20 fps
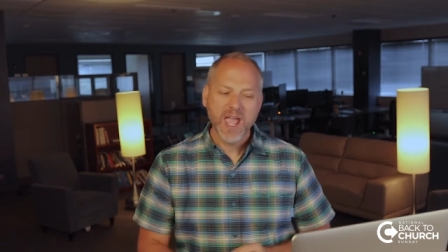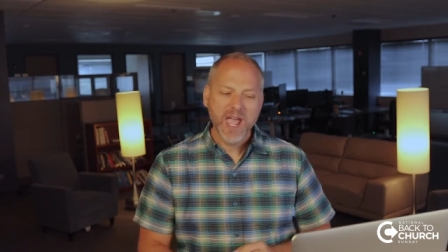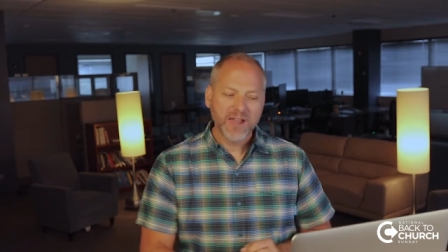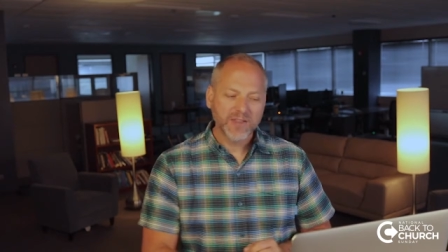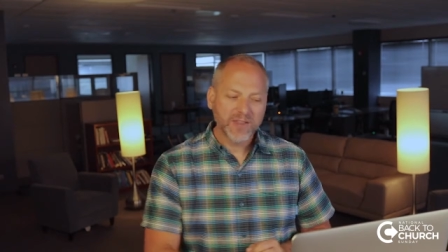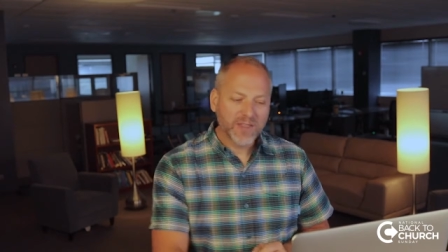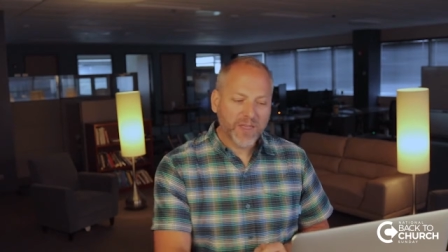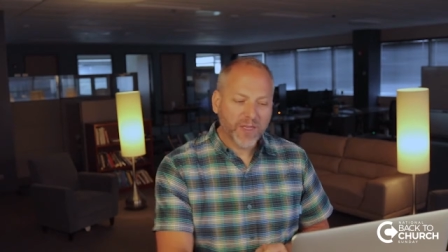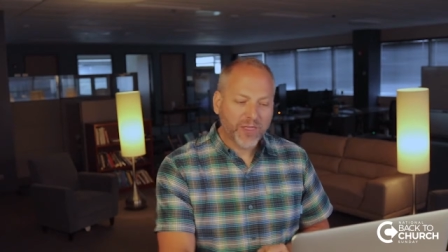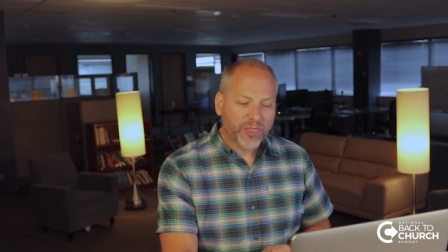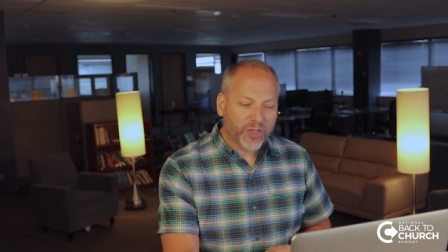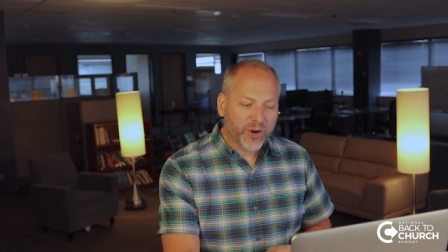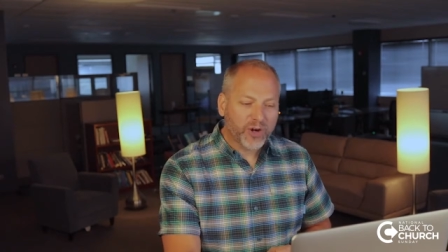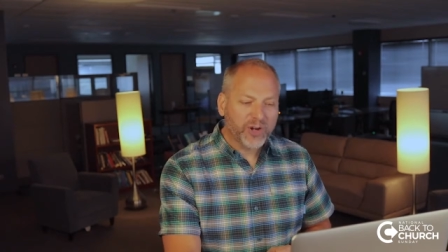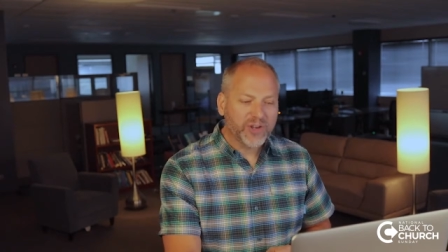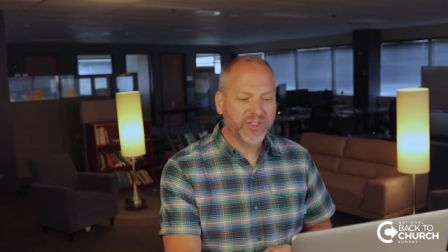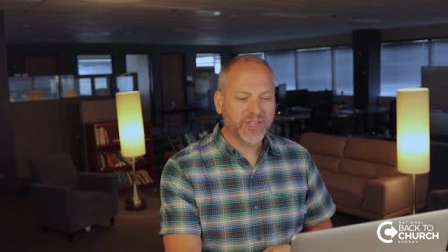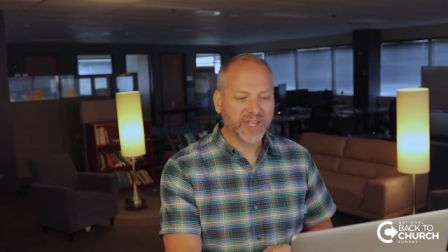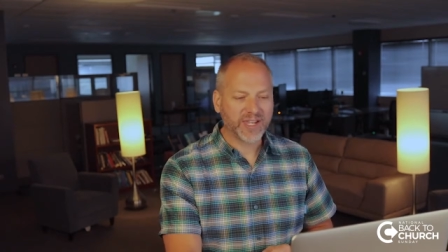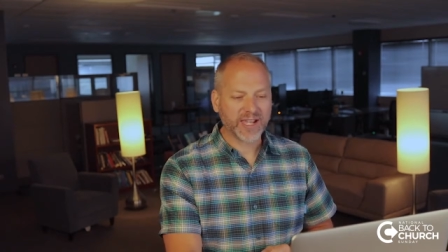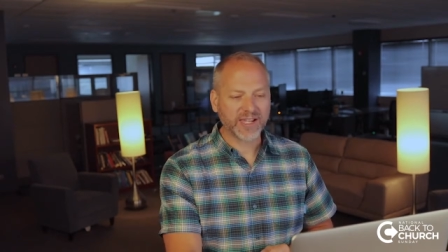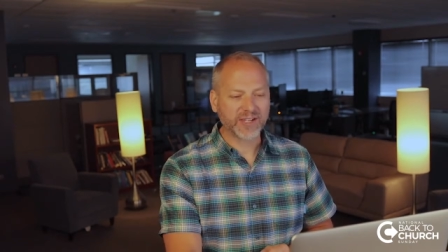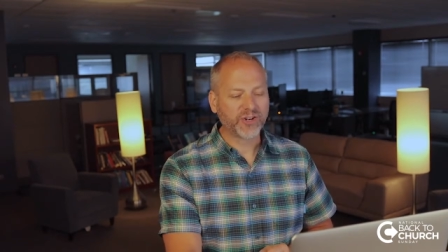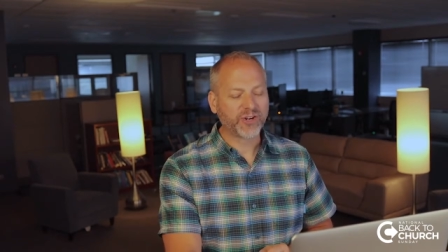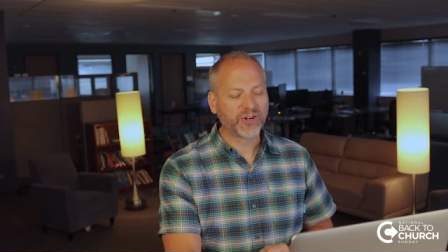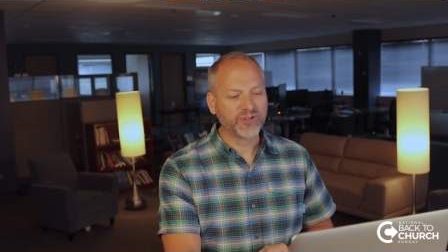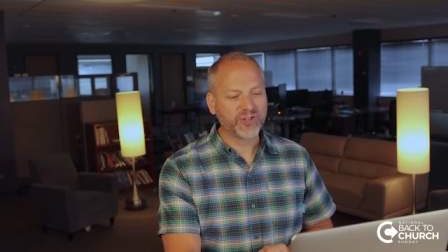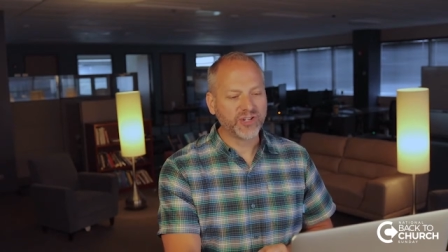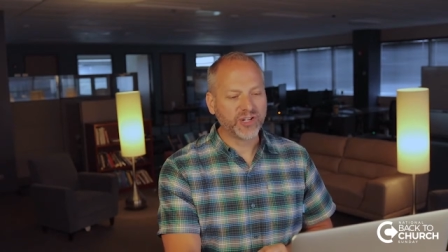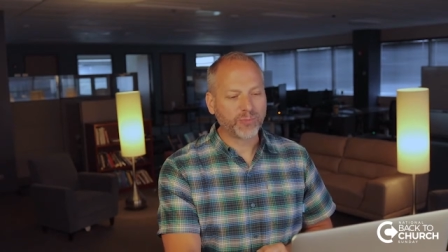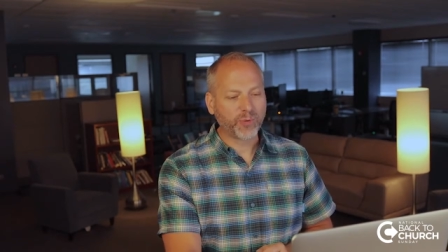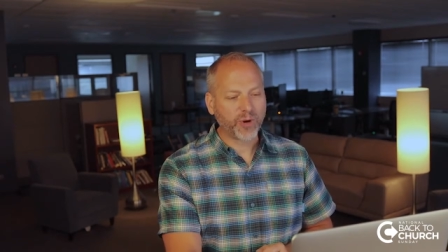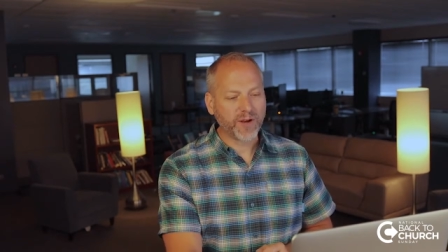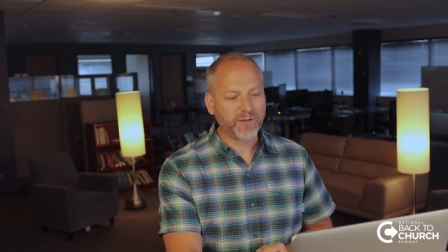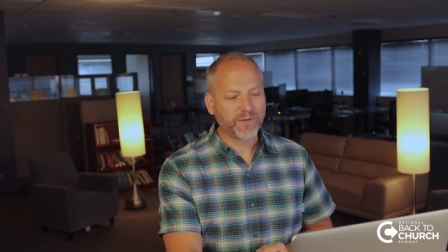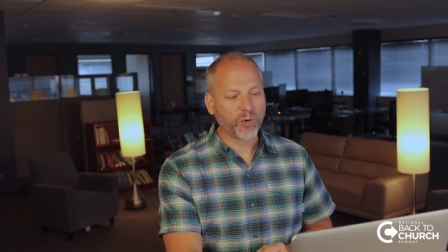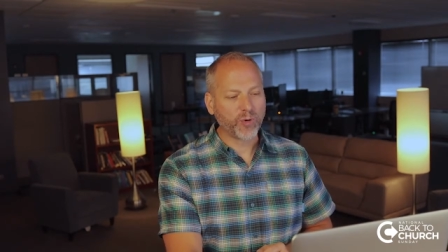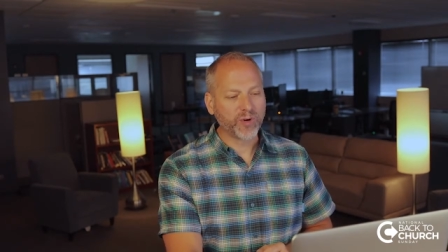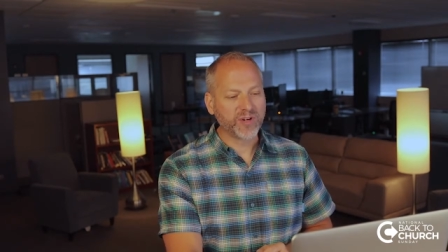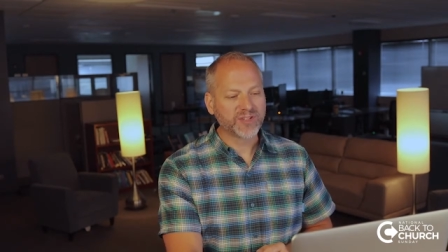And then the third thing I encourage you to pray
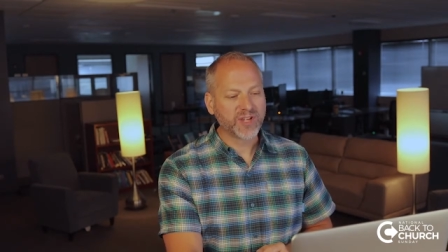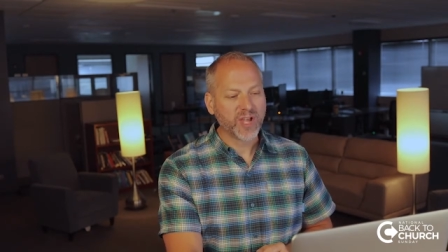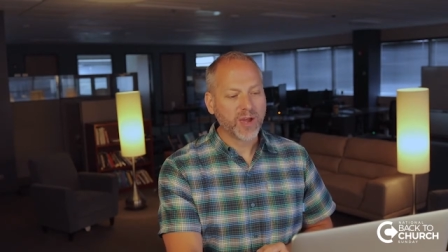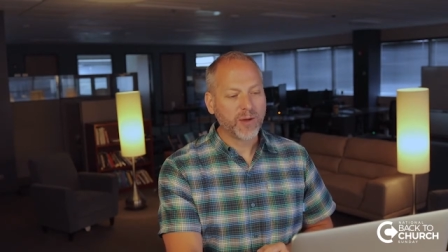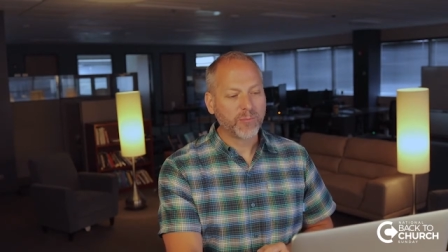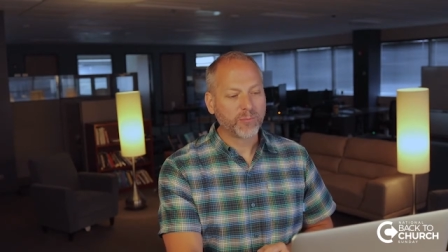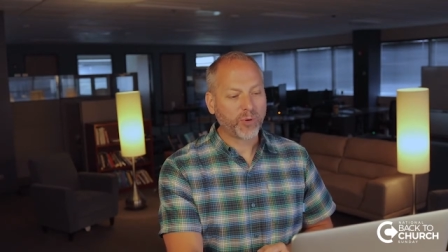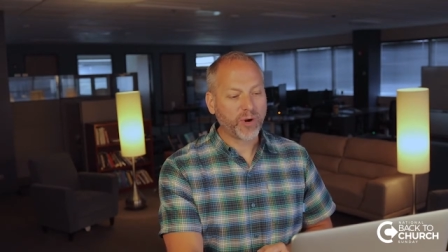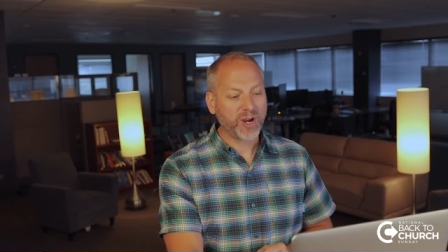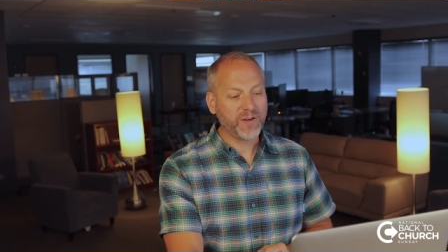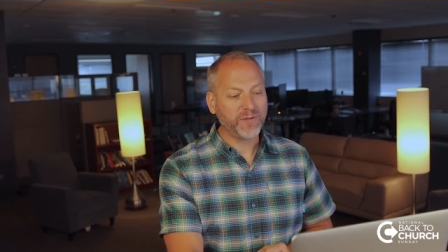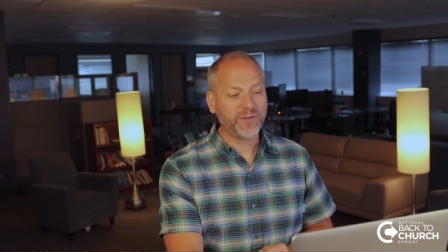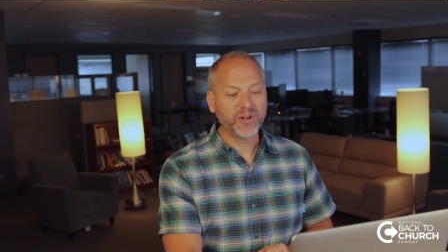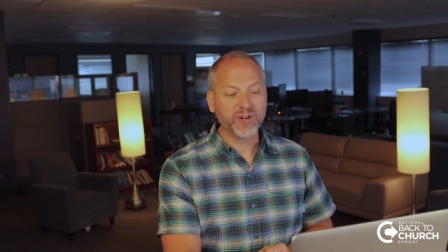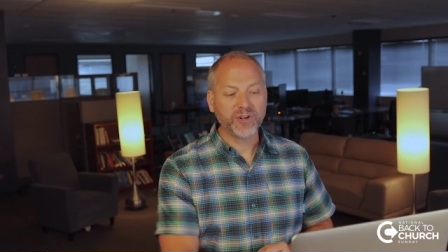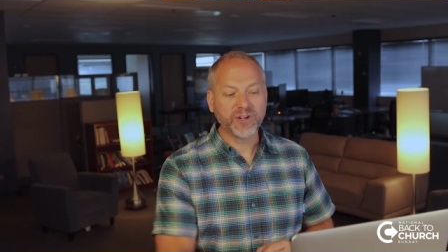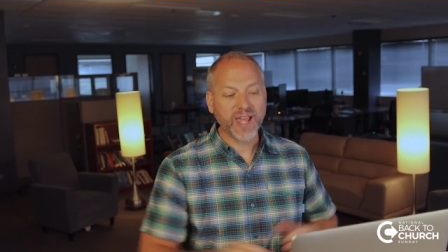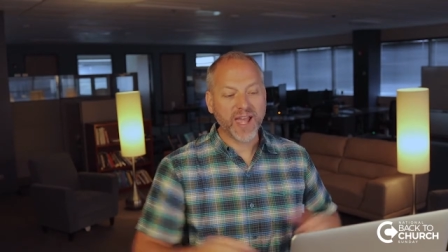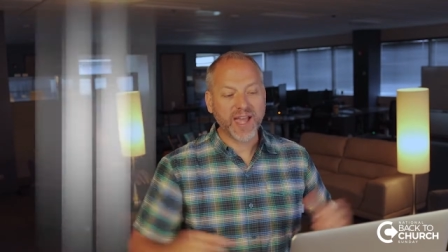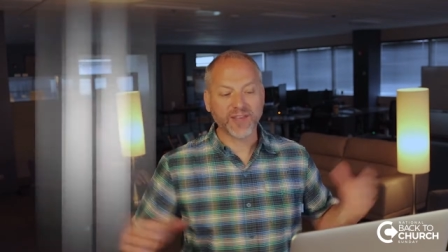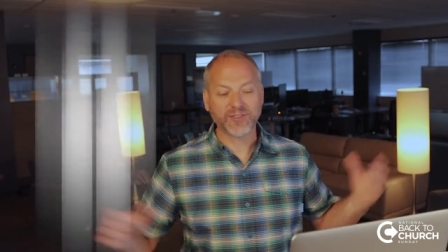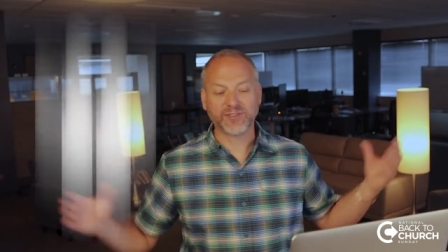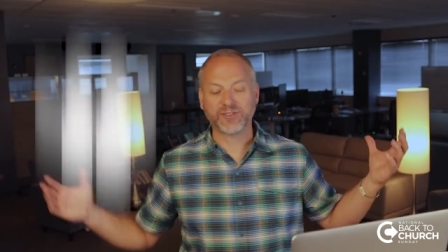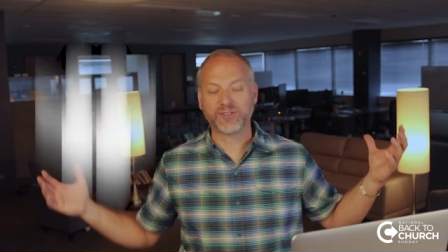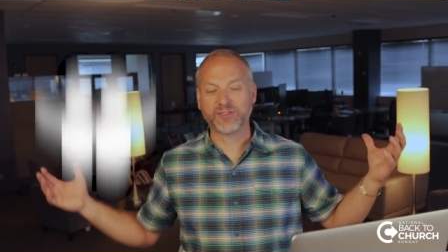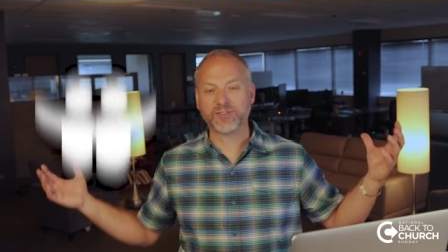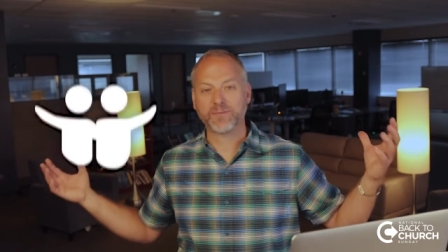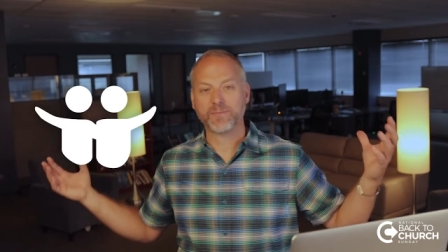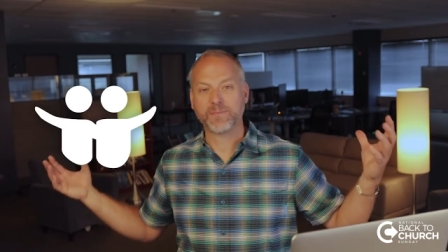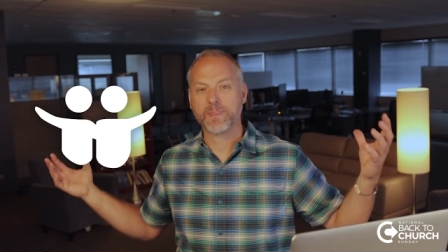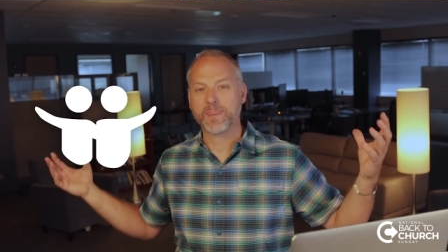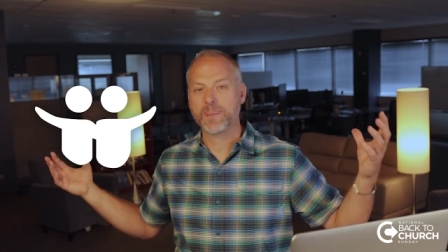for is pray for your guests.